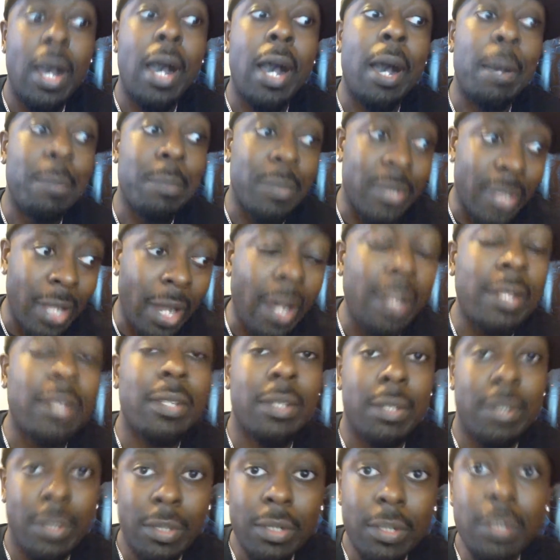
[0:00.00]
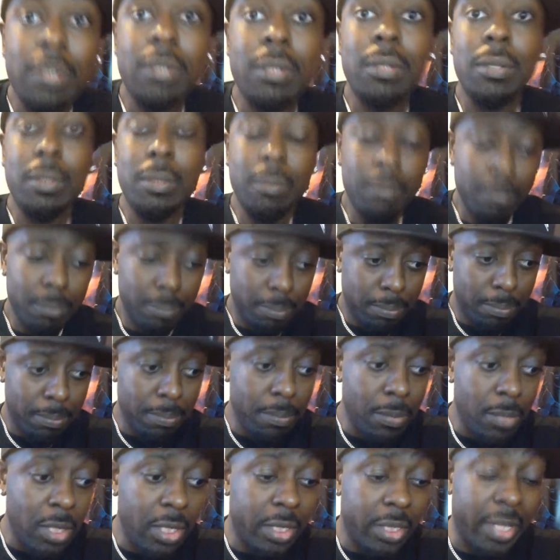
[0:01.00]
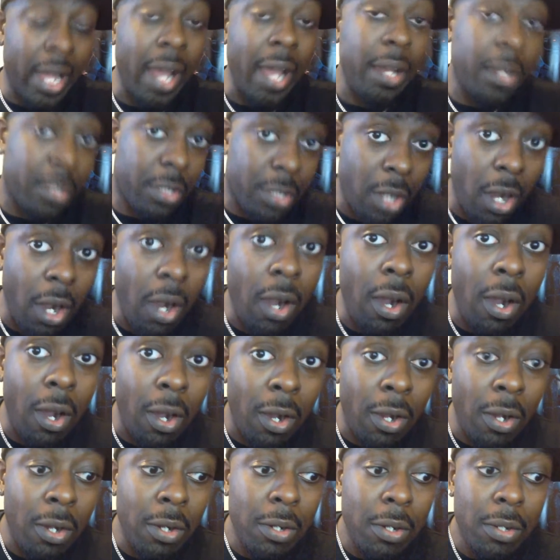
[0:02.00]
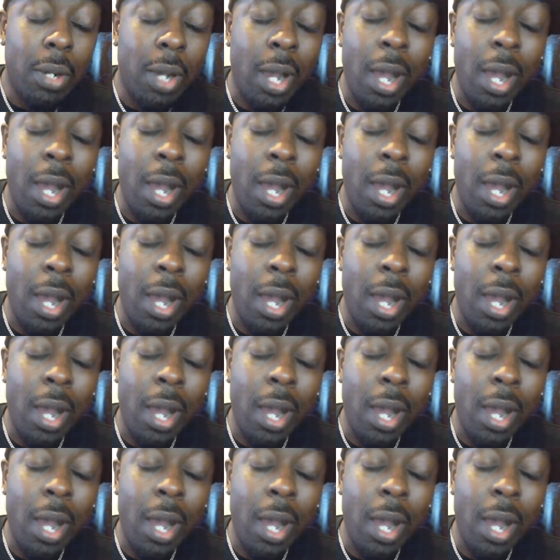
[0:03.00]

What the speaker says: I'm done. That car,